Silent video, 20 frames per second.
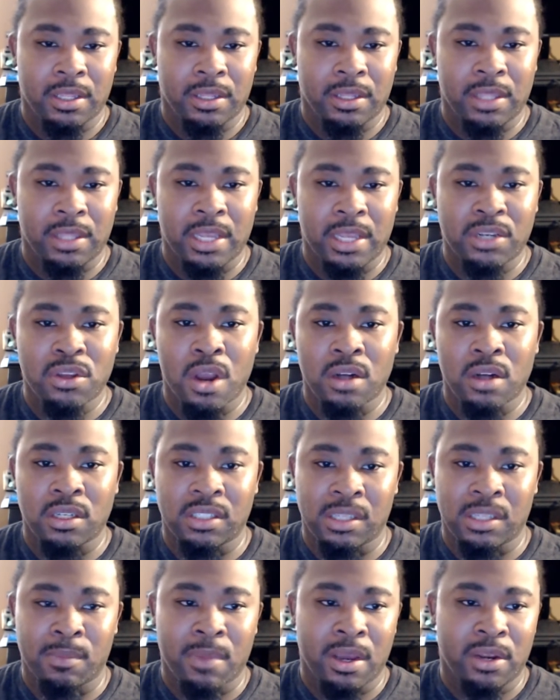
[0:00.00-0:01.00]
they talked to
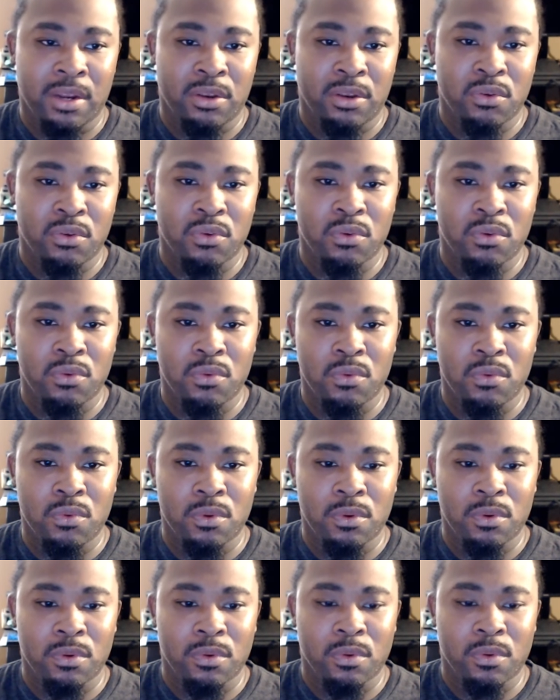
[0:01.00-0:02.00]
somebody who
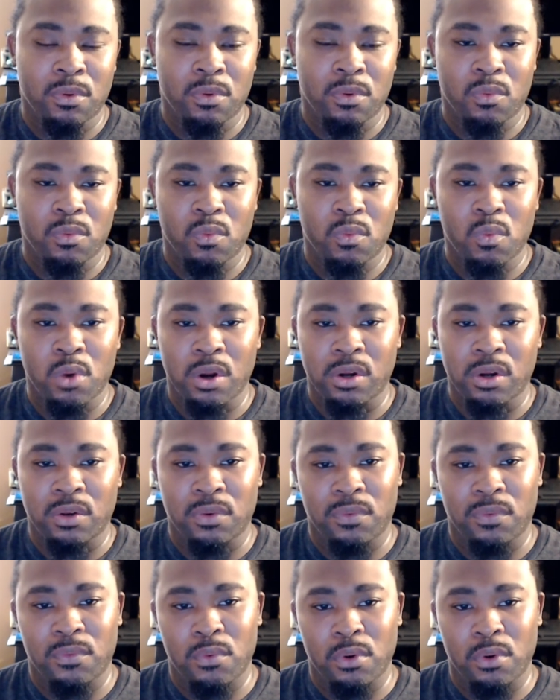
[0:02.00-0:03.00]
worked for